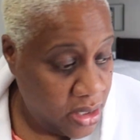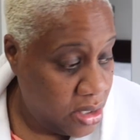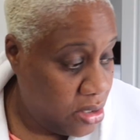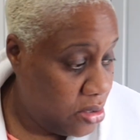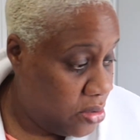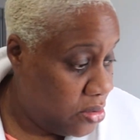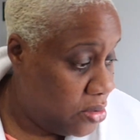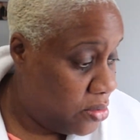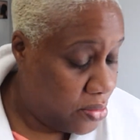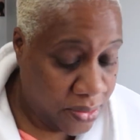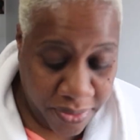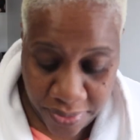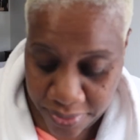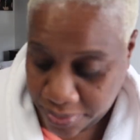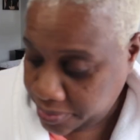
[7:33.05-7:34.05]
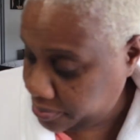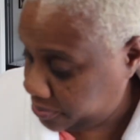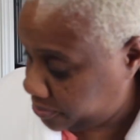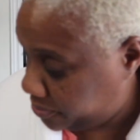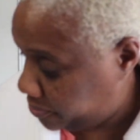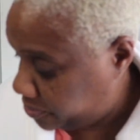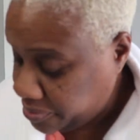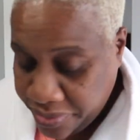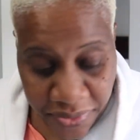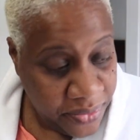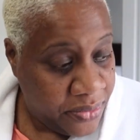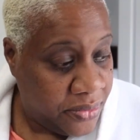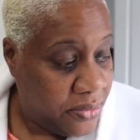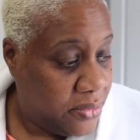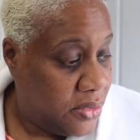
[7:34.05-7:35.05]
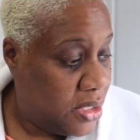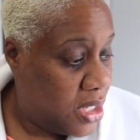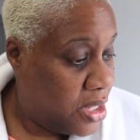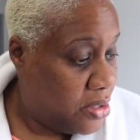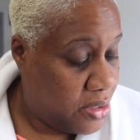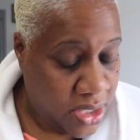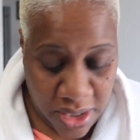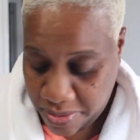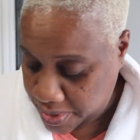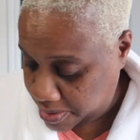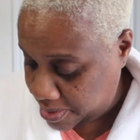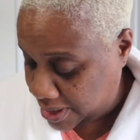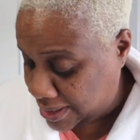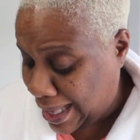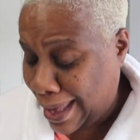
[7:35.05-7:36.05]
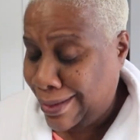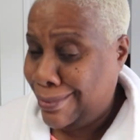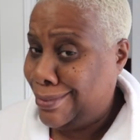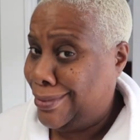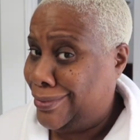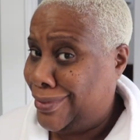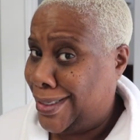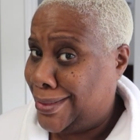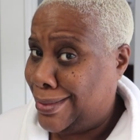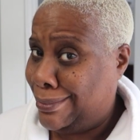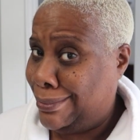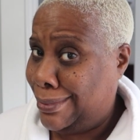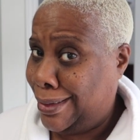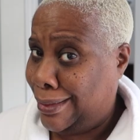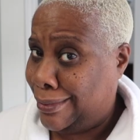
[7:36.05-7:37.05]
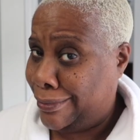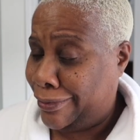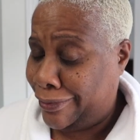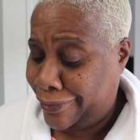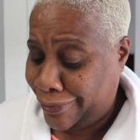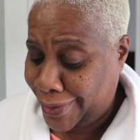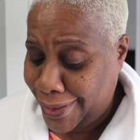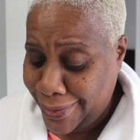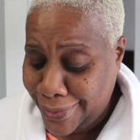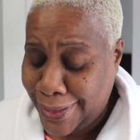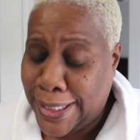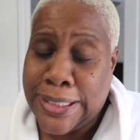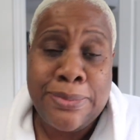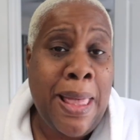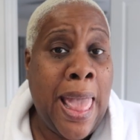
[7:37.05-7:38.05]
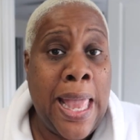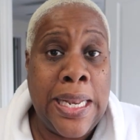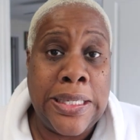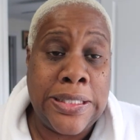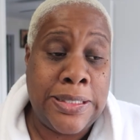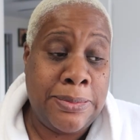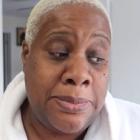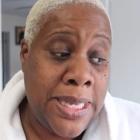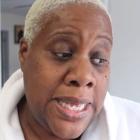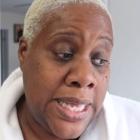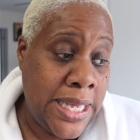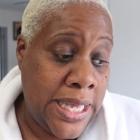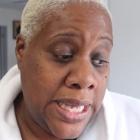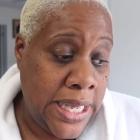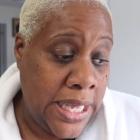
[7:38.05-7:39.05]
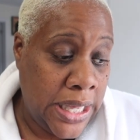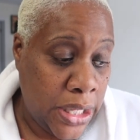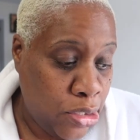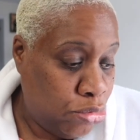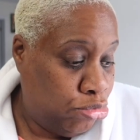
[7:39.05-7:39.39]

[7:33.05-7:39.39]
to do another tablespoon because I don't know if that's enough. Because my hand is big.